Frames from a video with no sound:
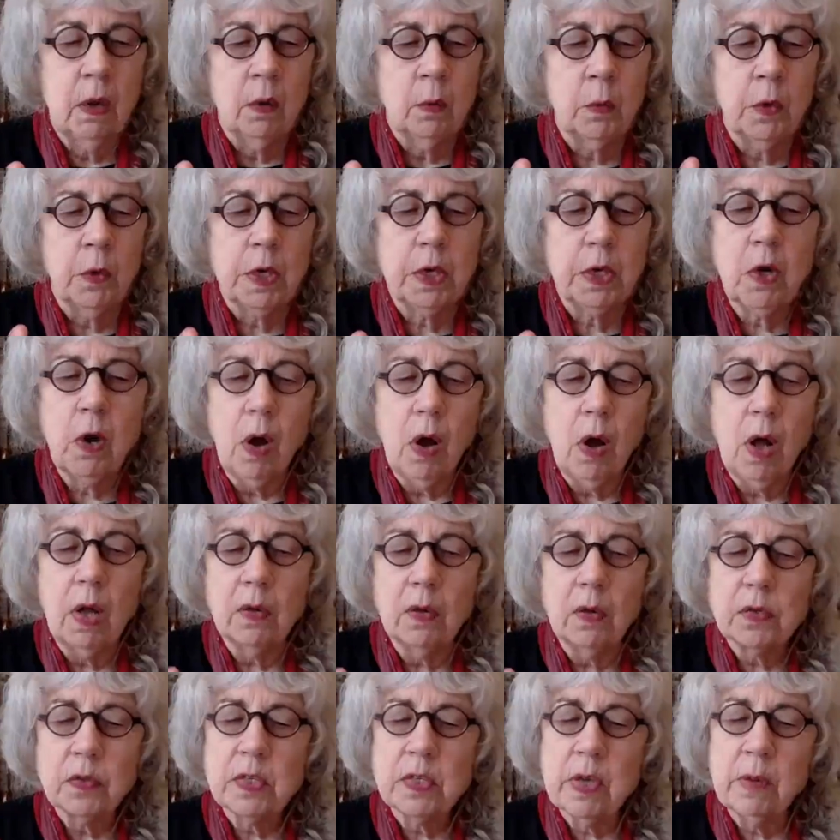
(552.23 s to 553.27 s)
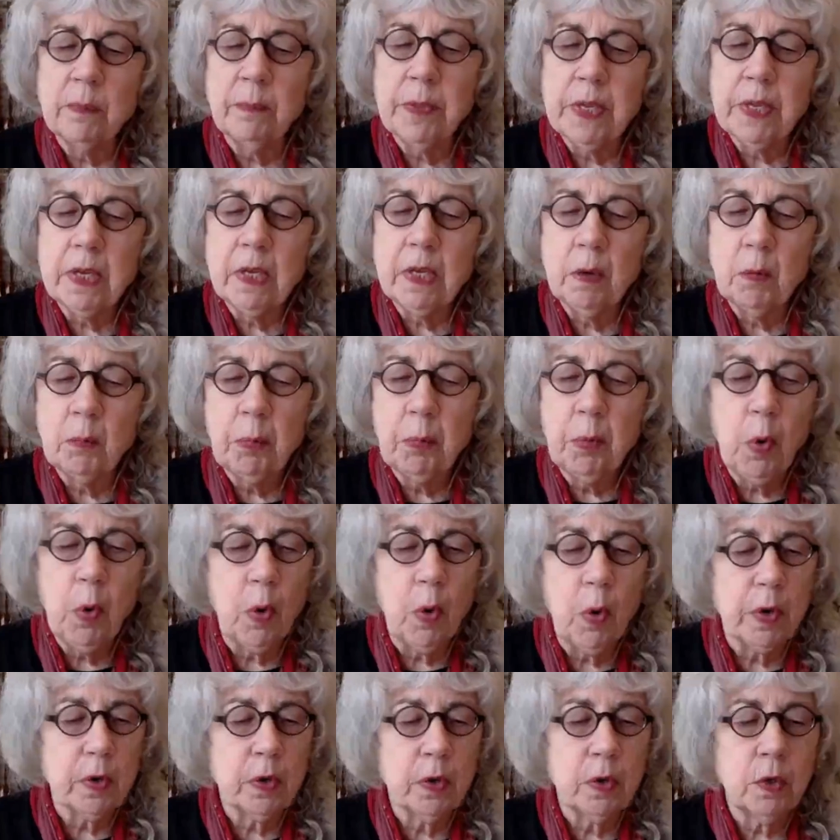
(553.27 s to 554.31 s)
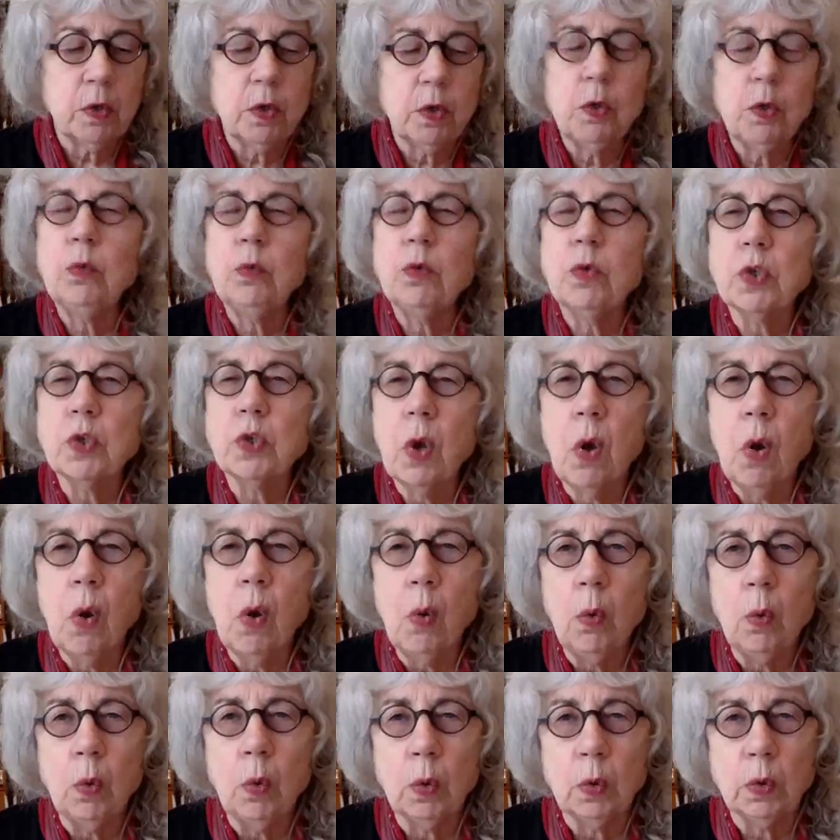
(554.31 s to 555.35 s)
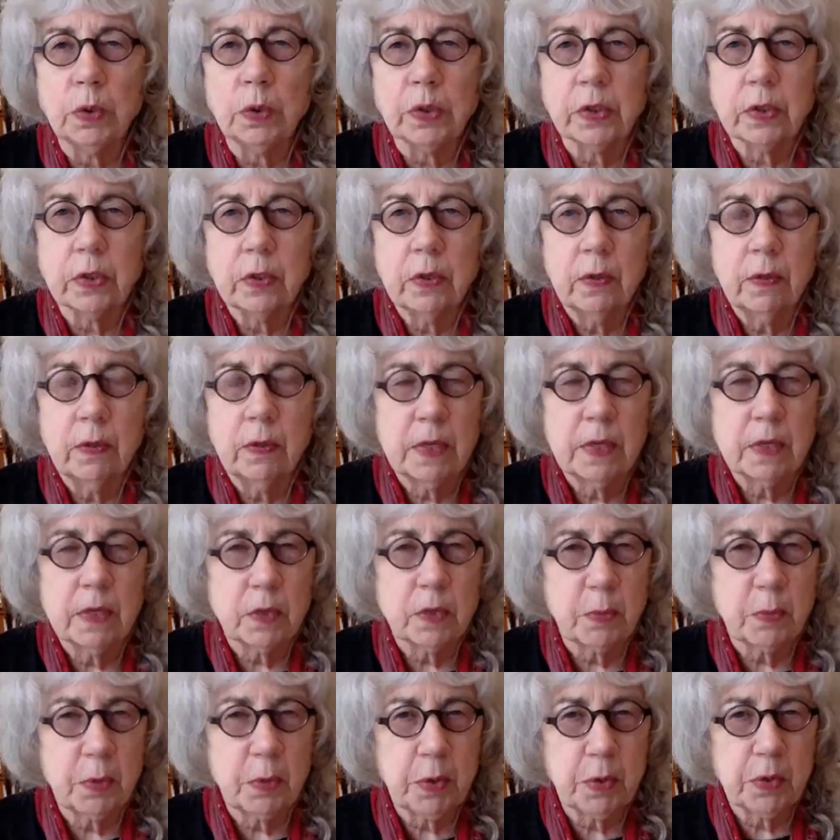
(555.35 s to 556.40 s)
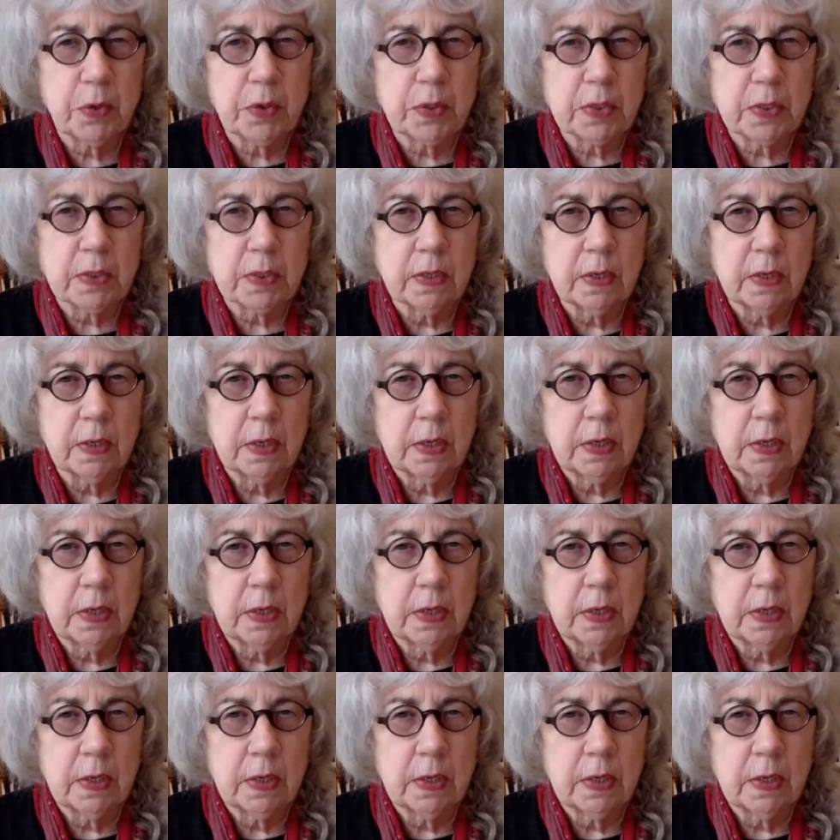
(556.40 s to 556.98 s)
Recall something important you told this person.